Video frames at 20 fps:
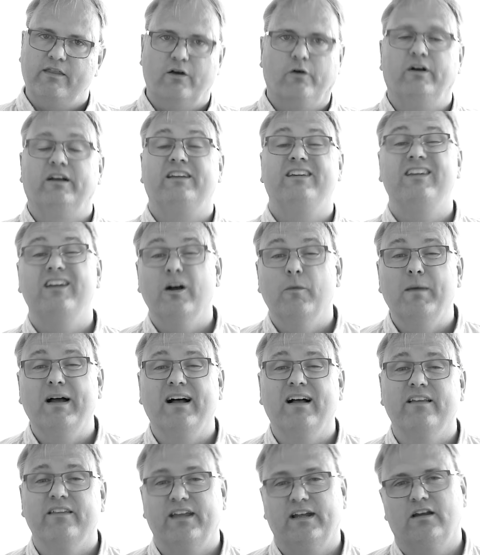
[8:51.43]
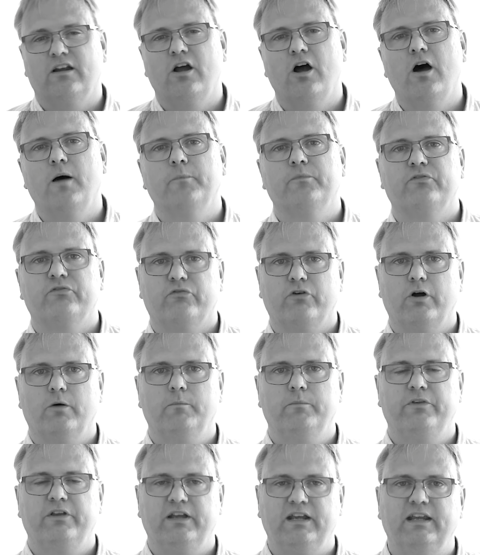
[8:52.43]
or in QML that comes
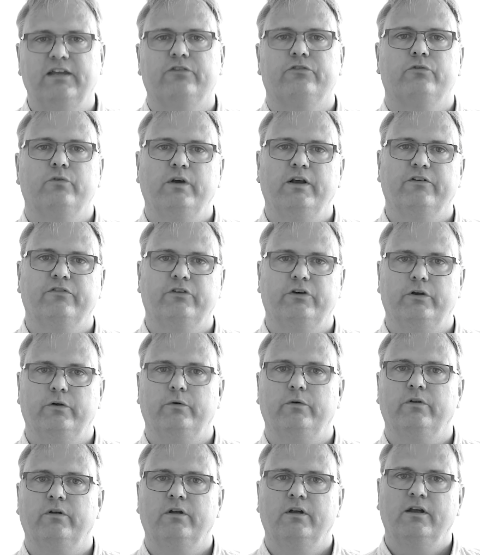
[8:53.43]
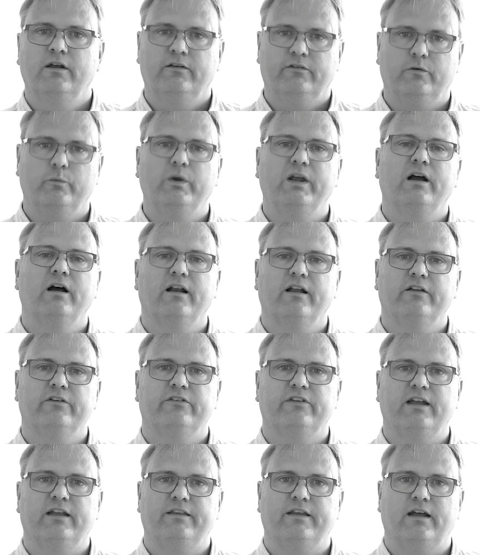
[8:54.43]
from the history of Qt. So we got to
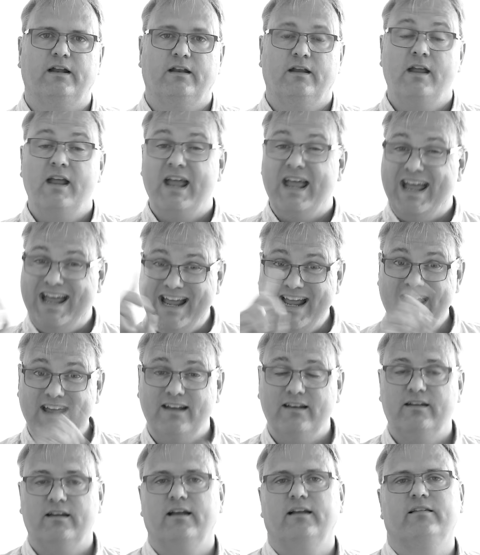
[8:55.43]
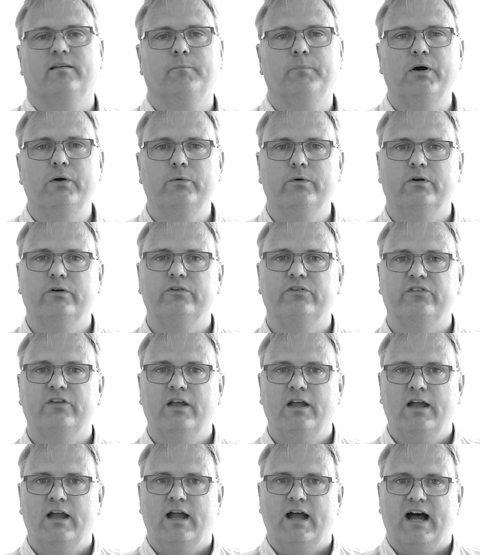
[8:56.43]
understand that. And as a
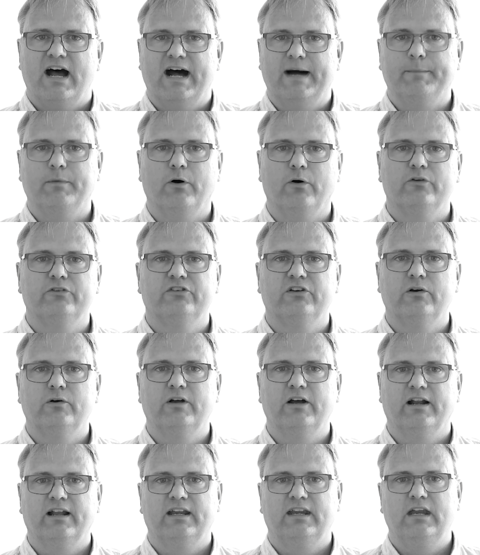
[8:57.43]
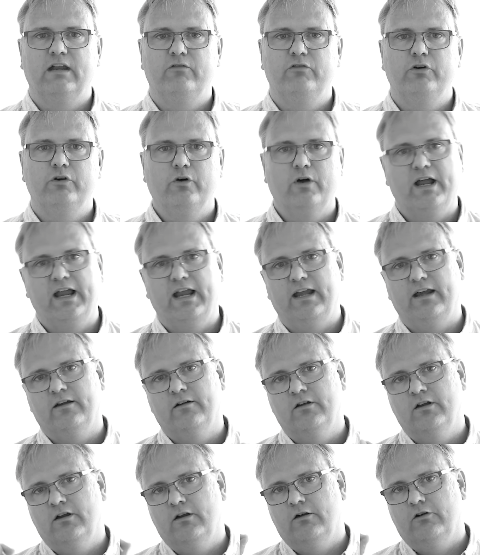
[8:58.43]
bonus, I'm also going to give you
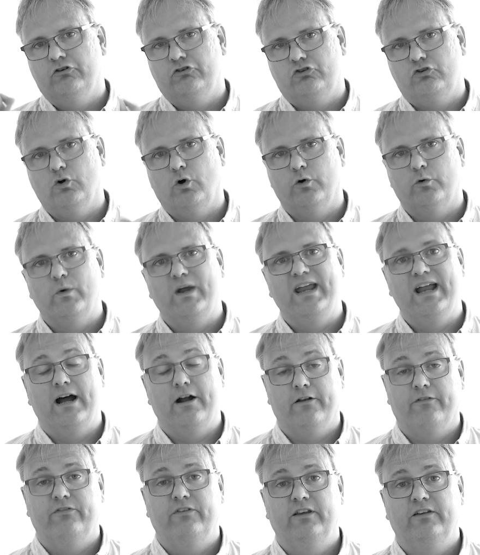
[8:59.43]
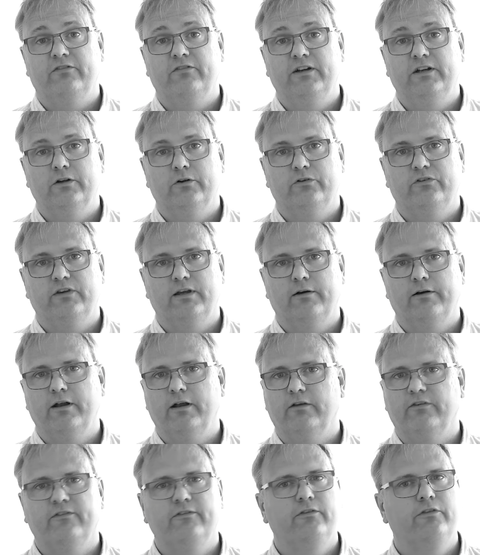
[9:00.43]
a short way out of this video
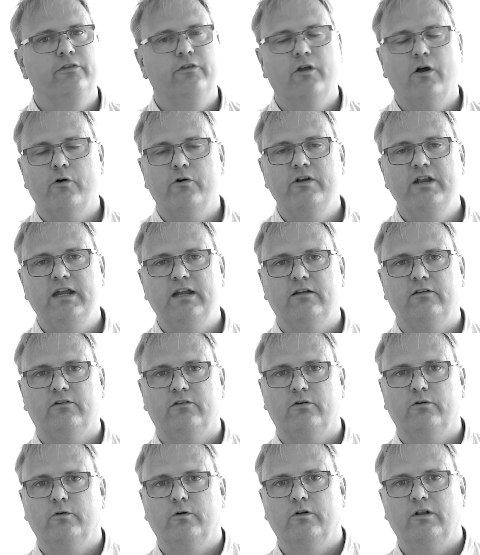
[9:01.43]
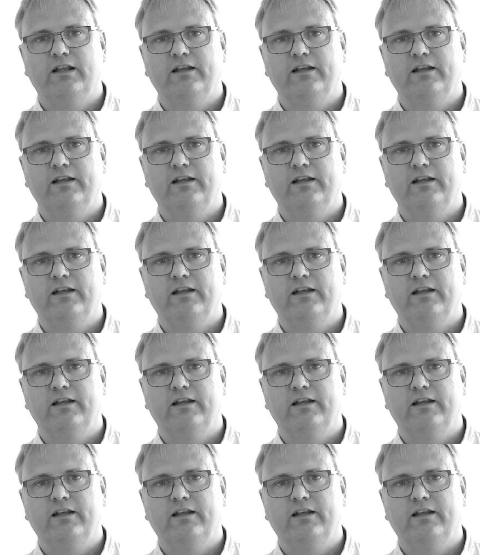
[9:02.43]
series. No need to